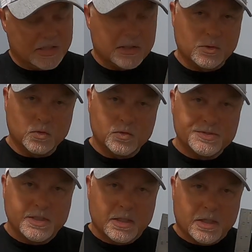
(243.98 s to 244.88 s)
and
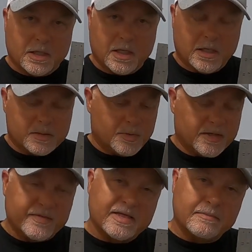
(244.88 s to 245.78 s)
tools to put
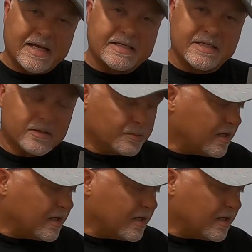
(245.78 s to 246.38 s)
everything back together